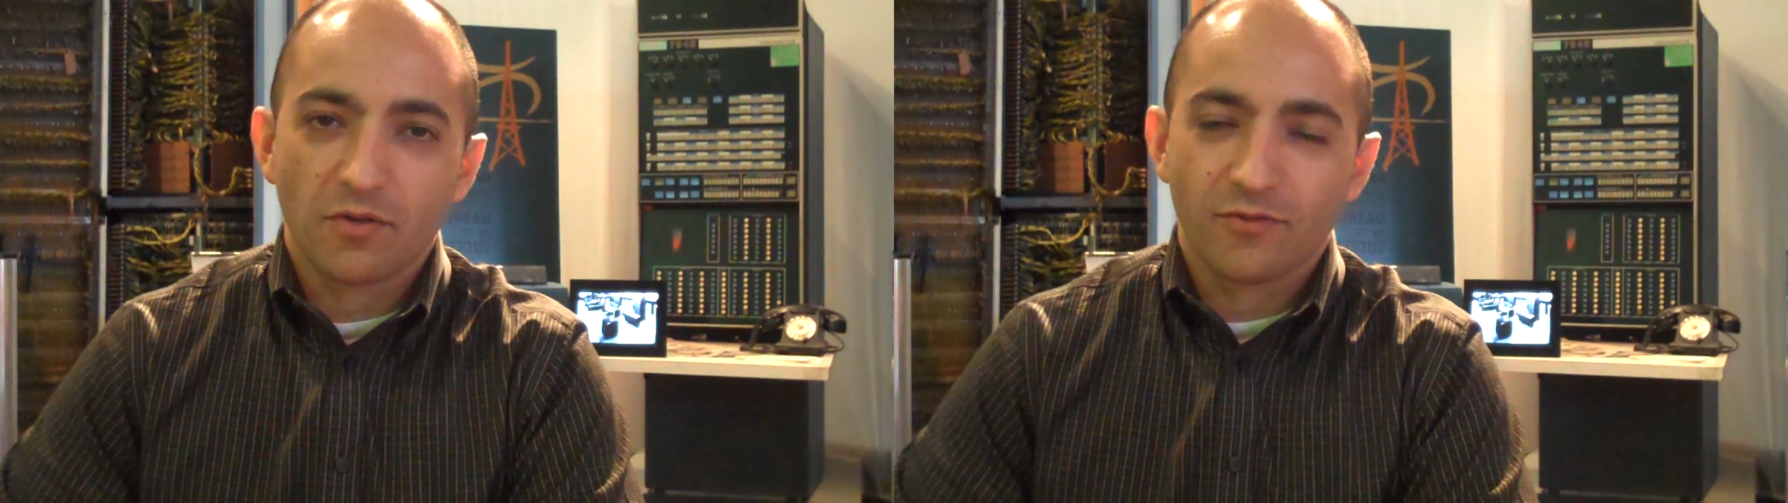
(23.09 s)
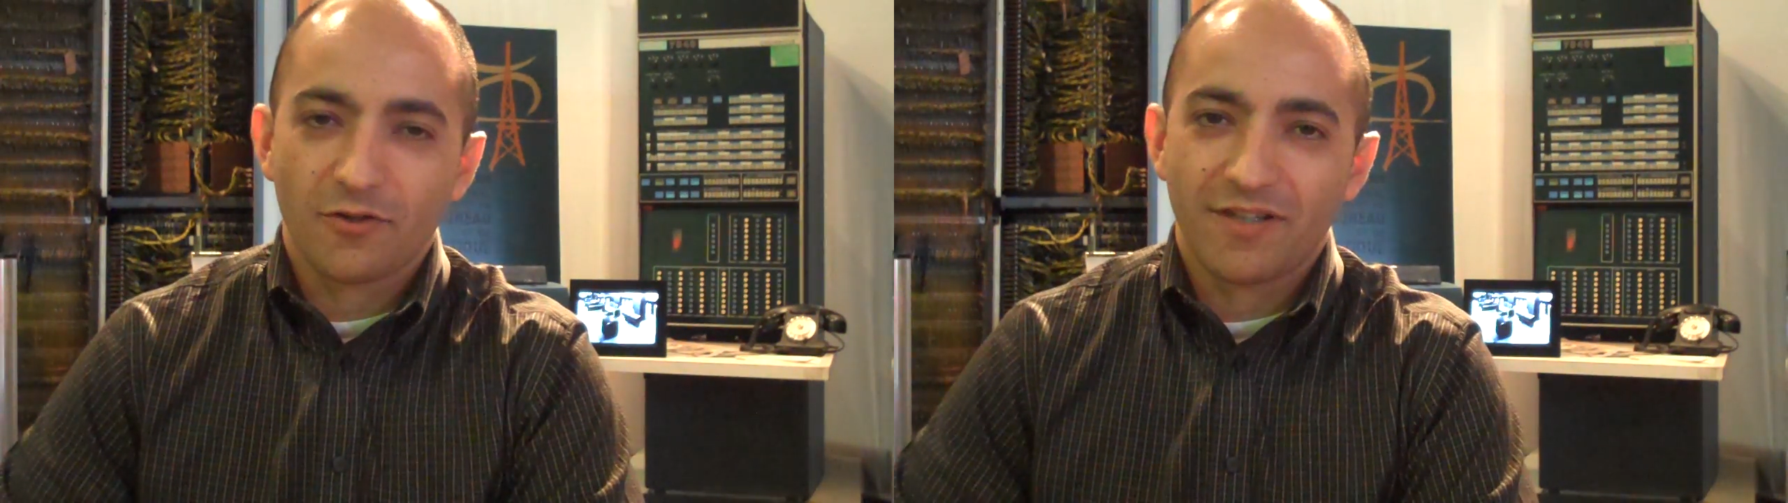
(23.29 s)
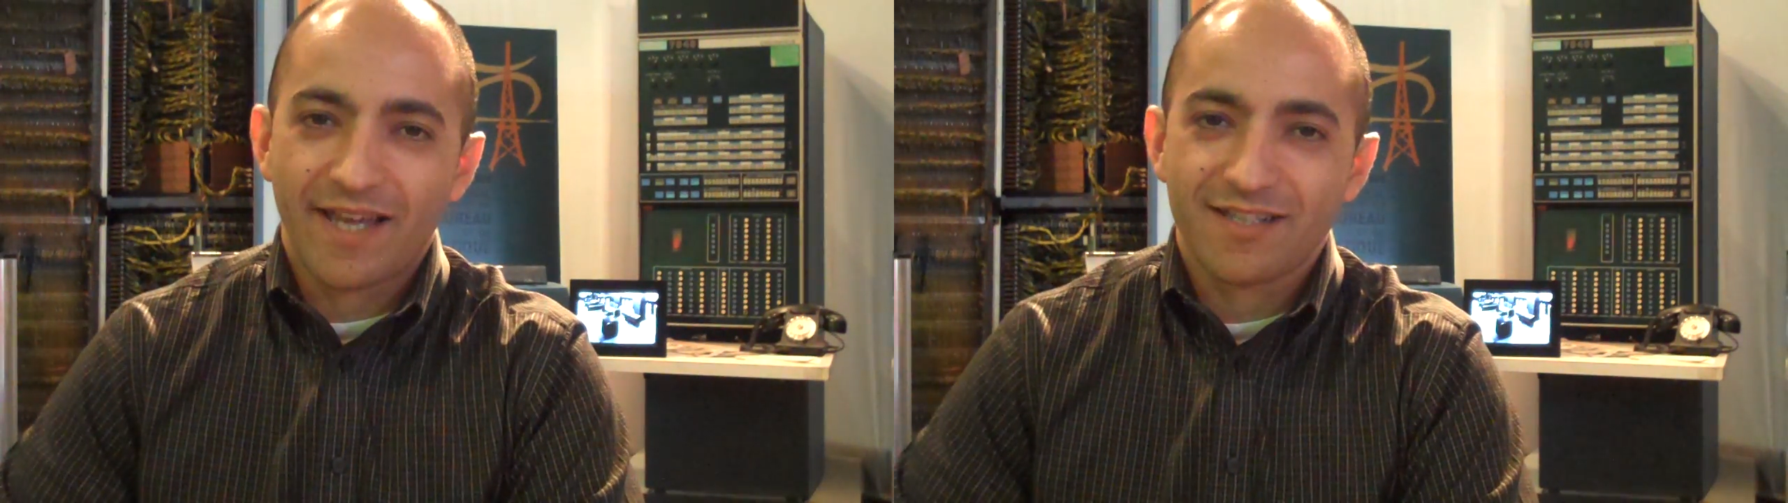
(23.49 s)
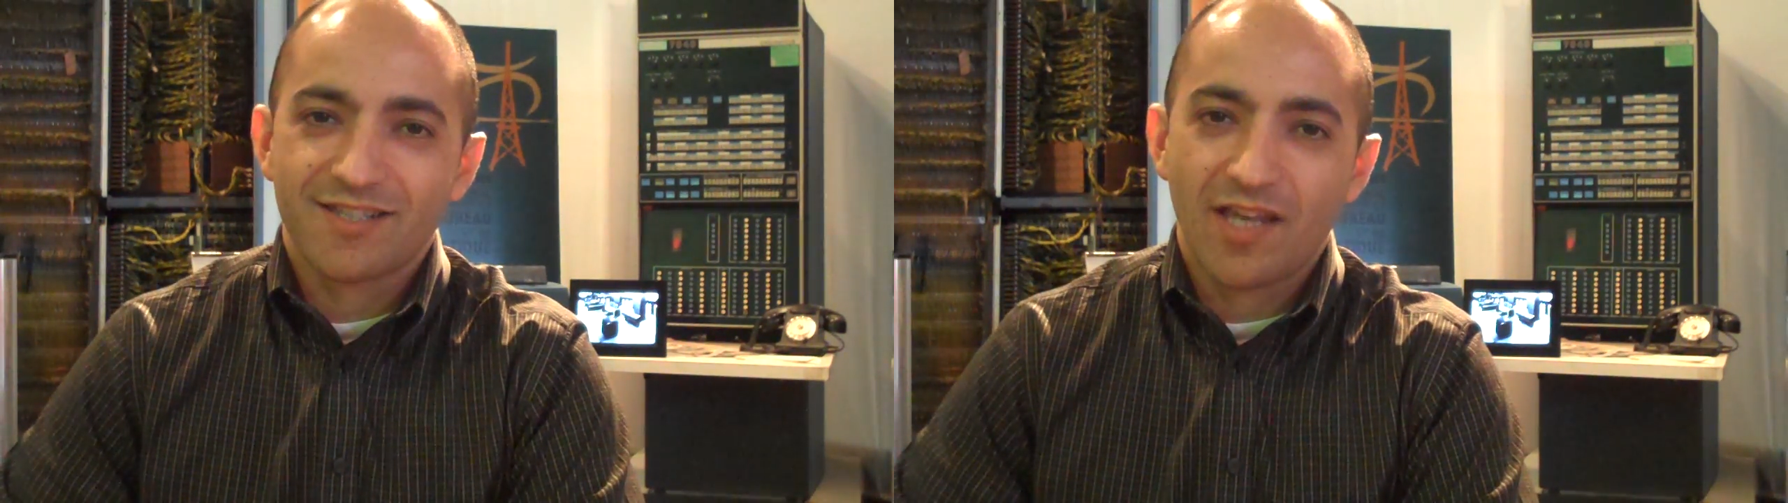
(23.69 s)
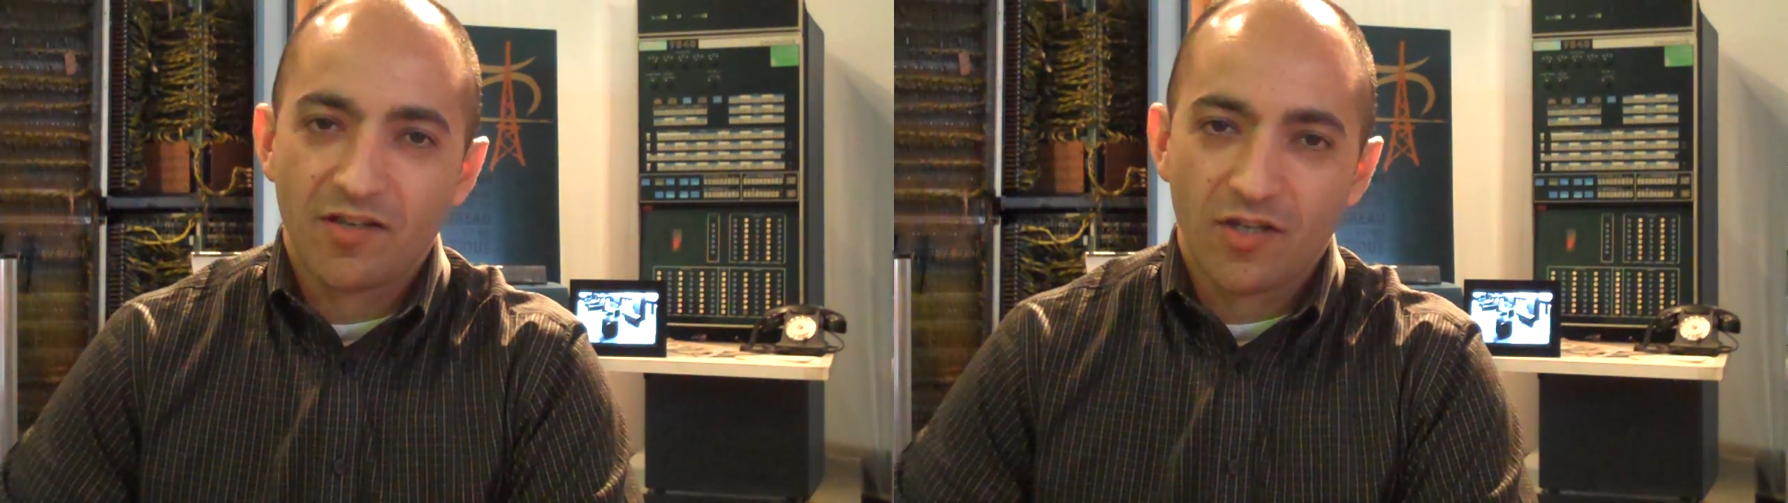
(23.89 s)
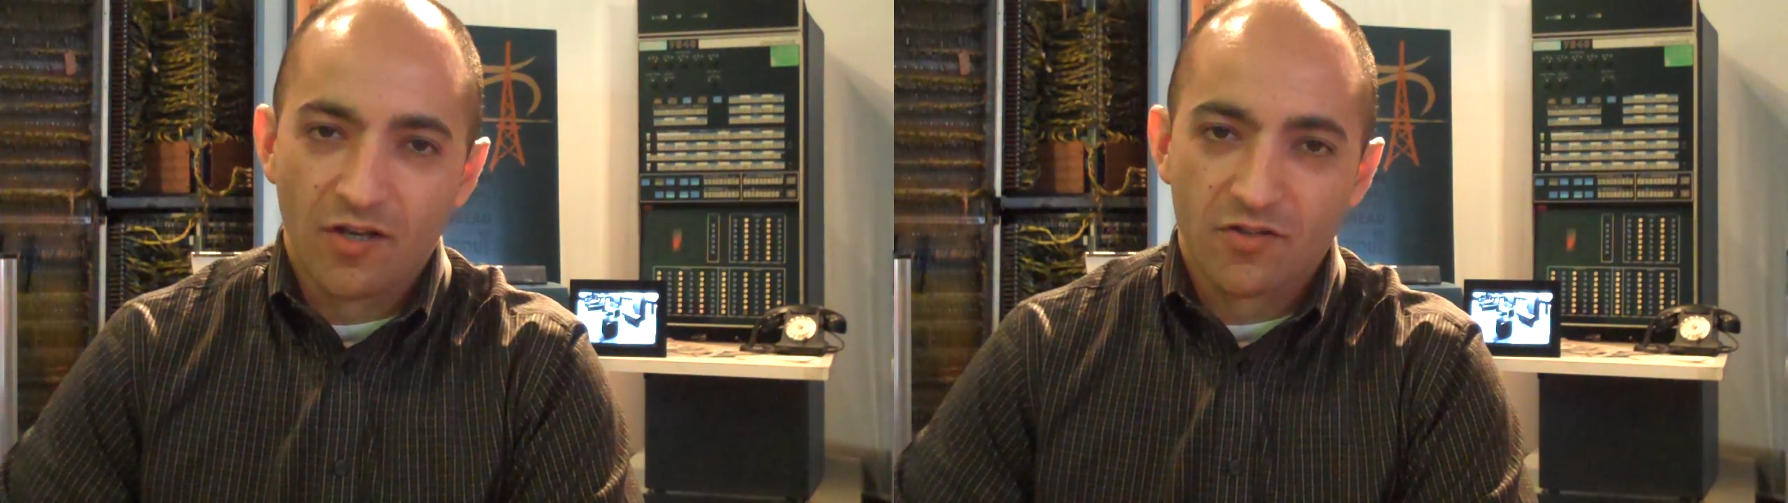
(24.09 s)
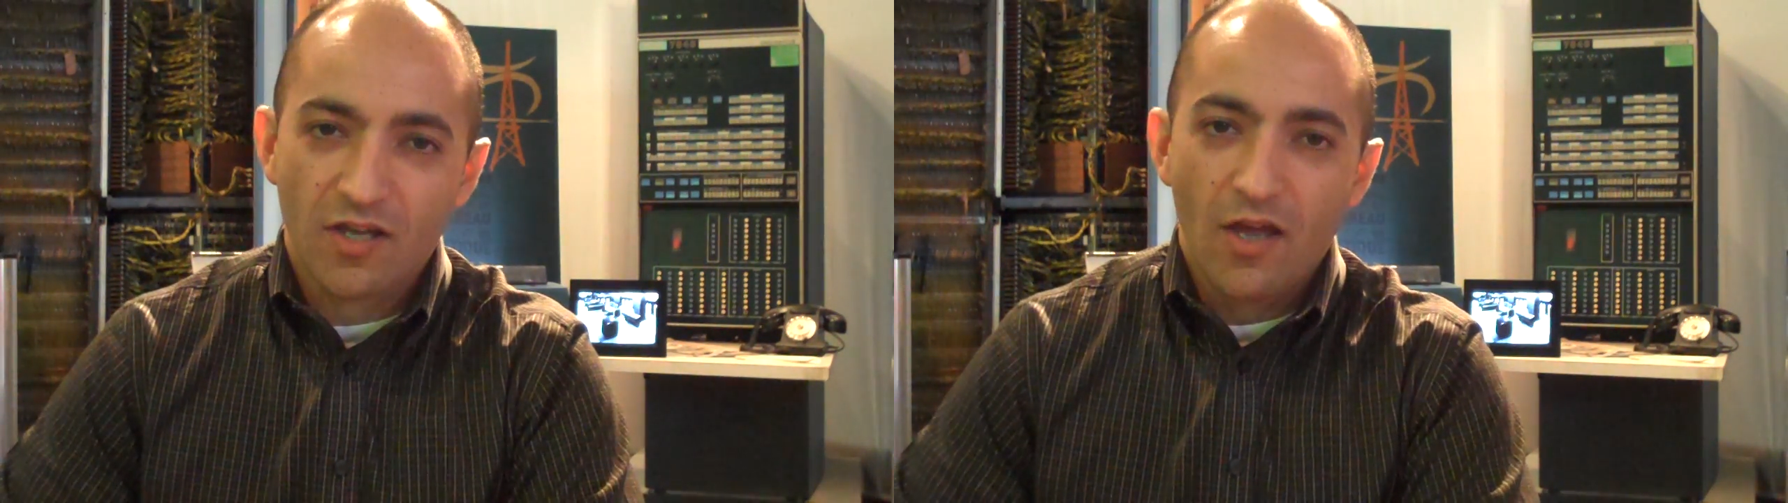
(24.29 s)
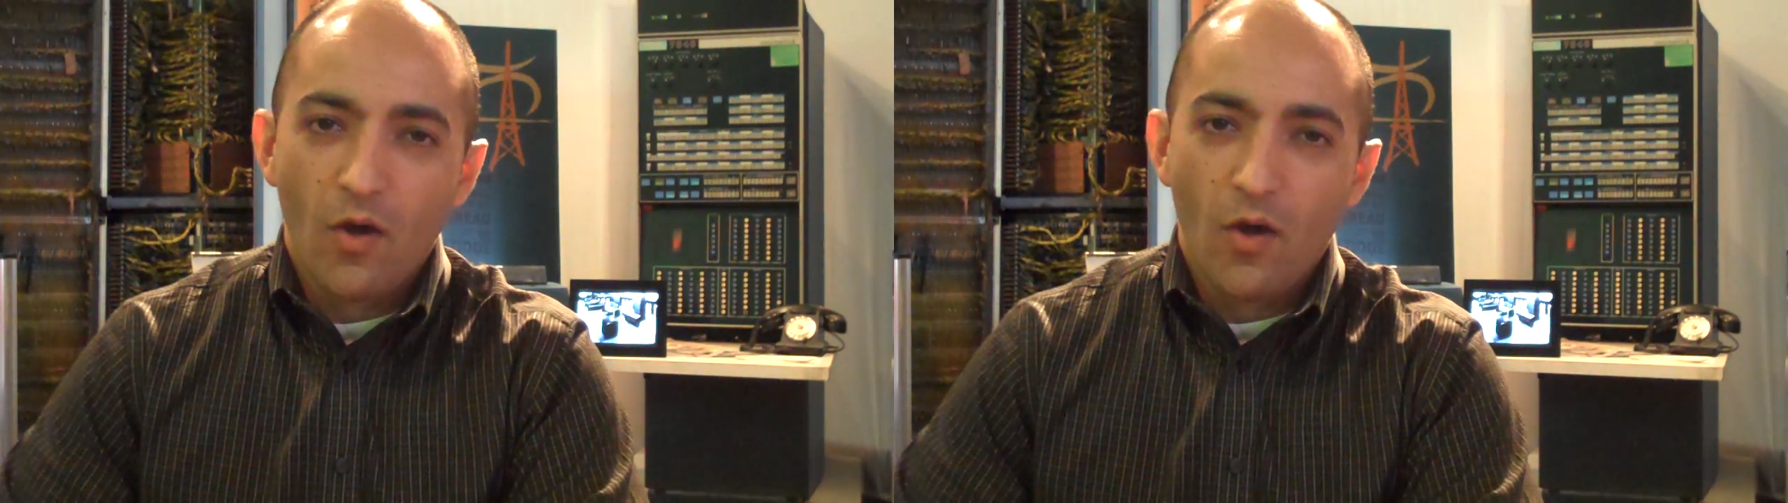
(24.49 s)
over the next 10 years.